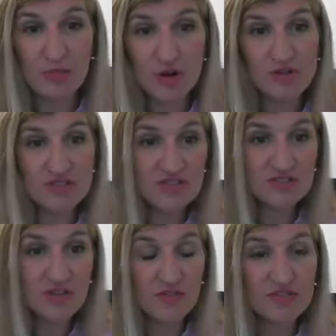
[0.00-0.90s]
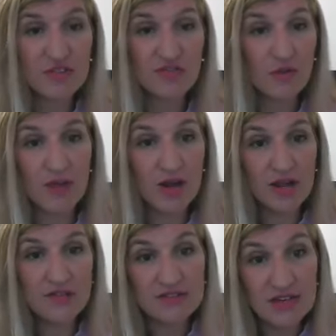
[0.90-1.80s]
emergency services for
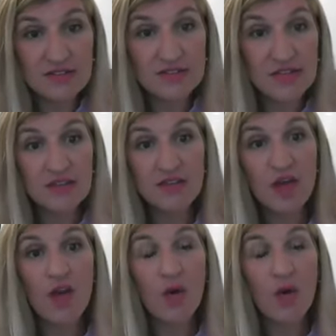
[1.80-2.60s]
American citizens